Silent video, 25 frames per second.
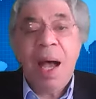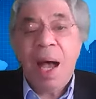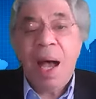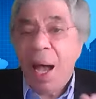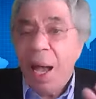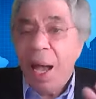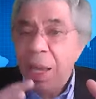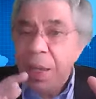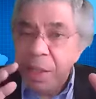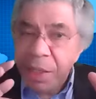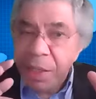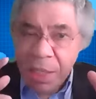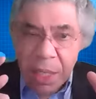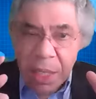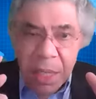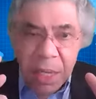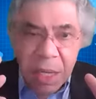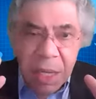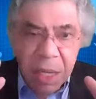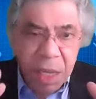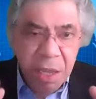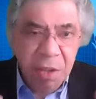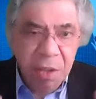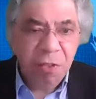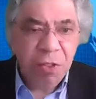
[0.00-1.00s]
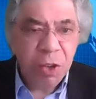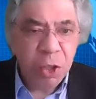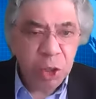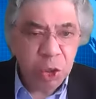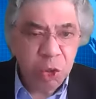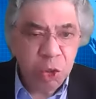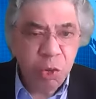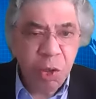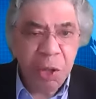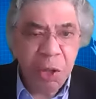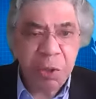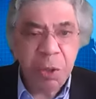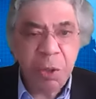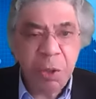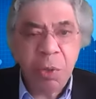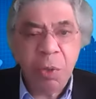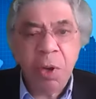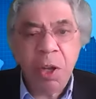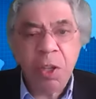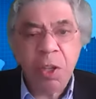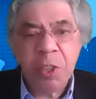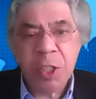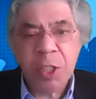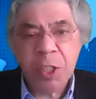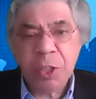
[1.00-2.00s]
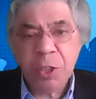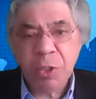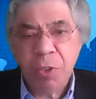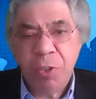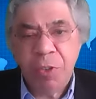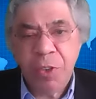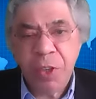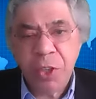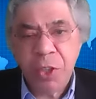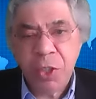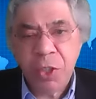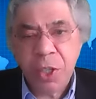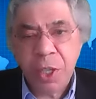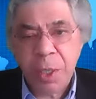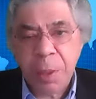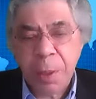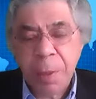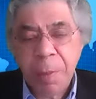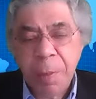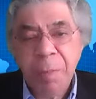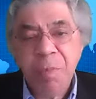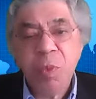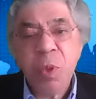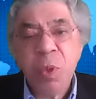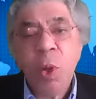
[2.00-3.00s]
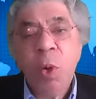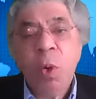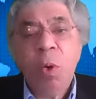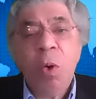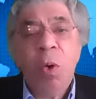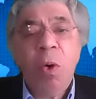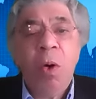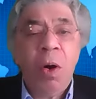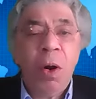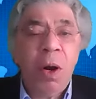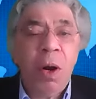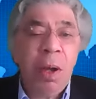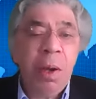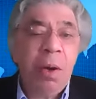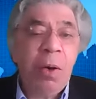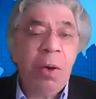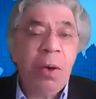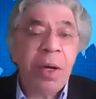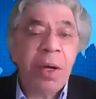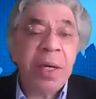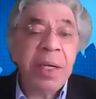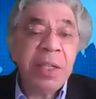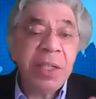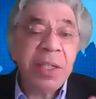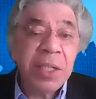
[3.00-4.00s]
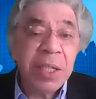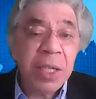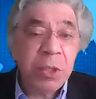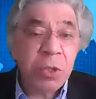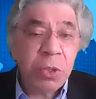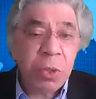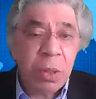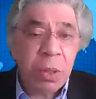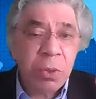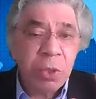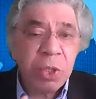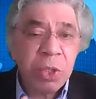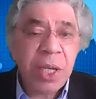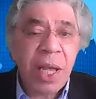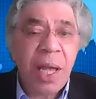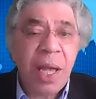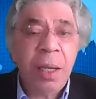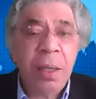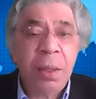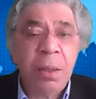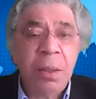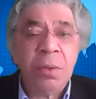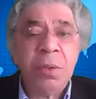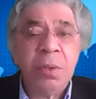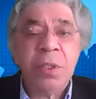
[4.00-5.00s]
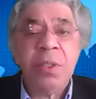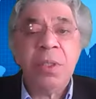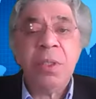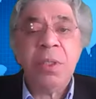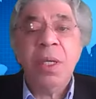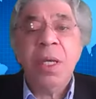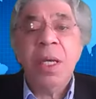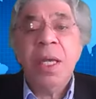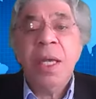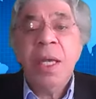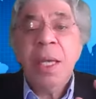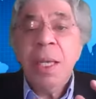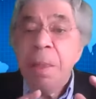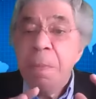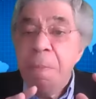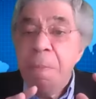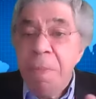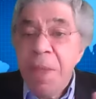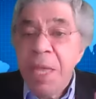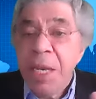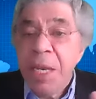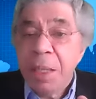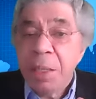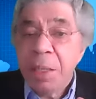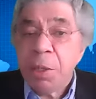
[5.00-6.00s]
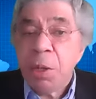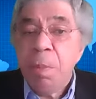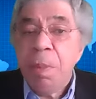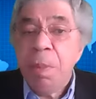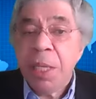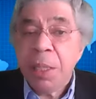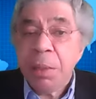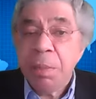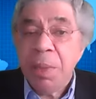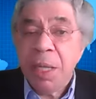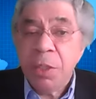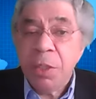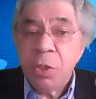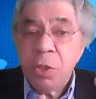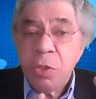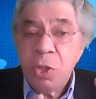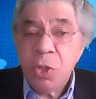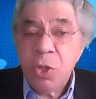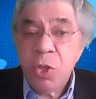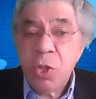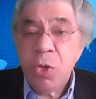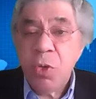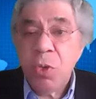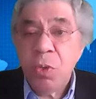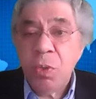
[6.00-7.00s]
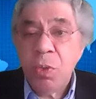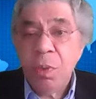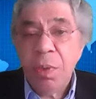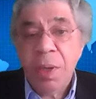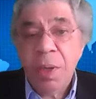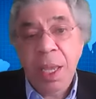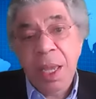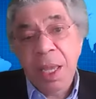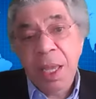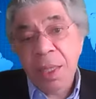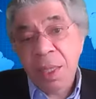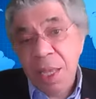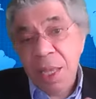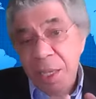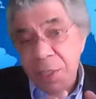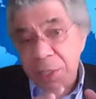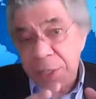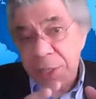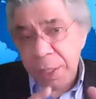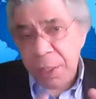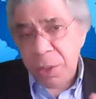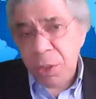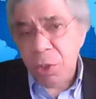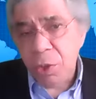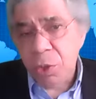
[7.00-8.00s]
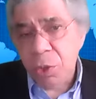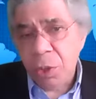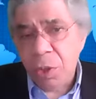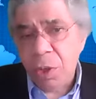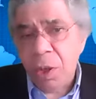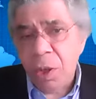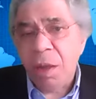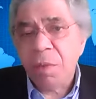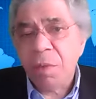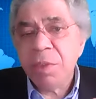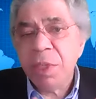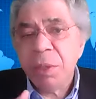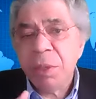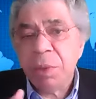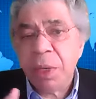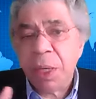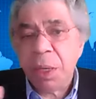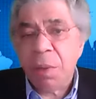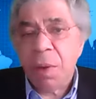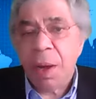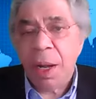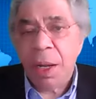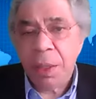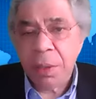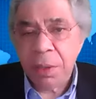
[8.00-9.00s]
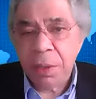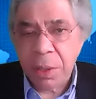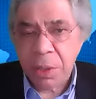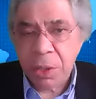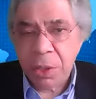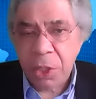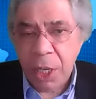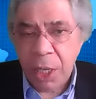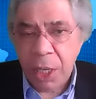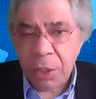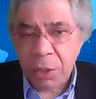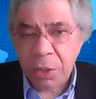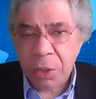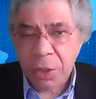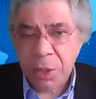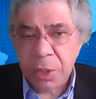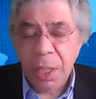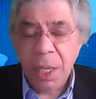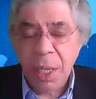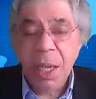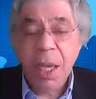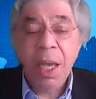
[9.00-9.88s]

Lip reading: IT infrastructure was insufficient, or organizational silos impeded commitment to and execution of the required change.